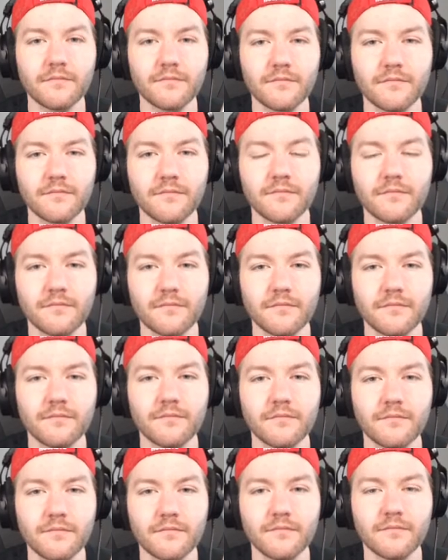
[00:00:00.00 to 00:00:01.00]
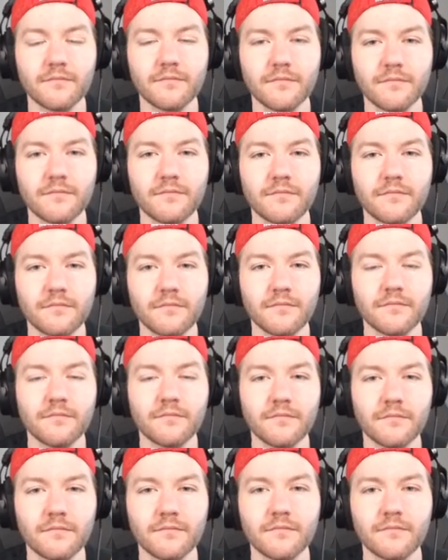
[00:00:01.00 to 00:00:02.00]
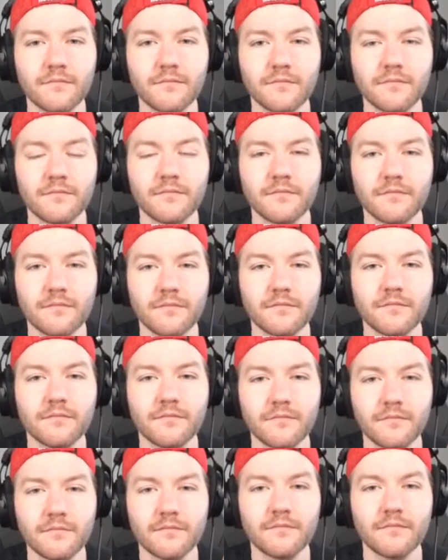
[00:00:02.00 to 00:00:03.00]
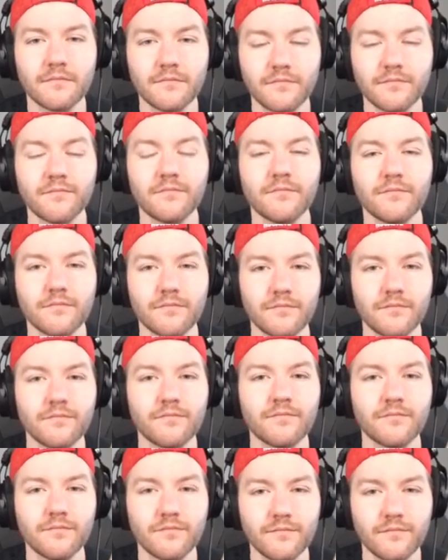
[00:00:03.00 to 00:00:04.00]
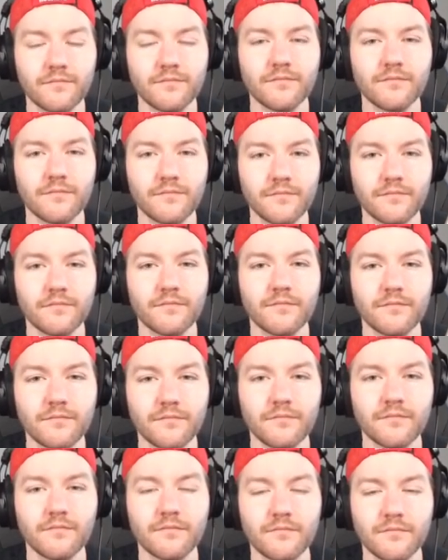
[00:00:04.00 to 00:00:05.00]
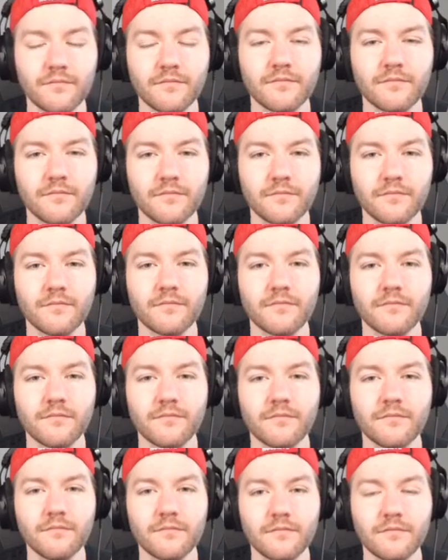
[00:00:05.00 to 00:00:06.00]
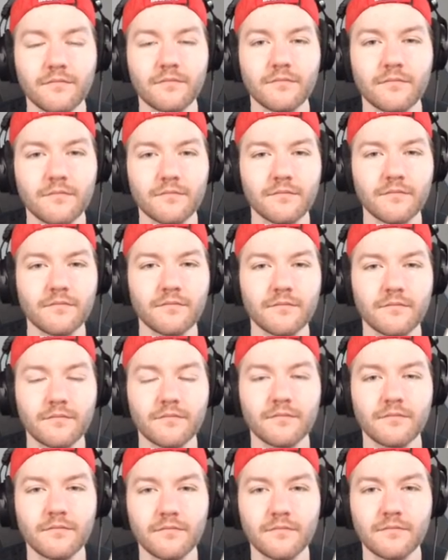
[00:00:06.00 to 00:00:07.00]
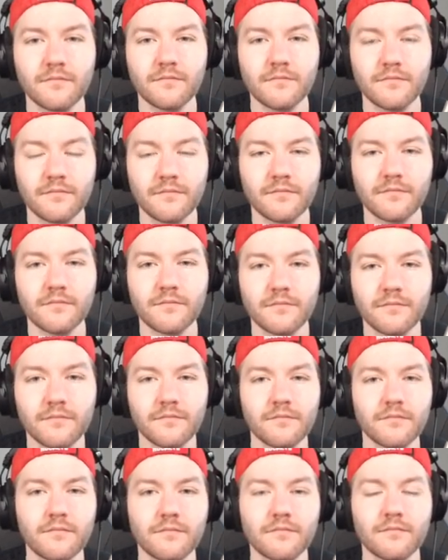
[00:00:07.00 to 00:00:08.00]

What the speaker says: This person isn't speaking.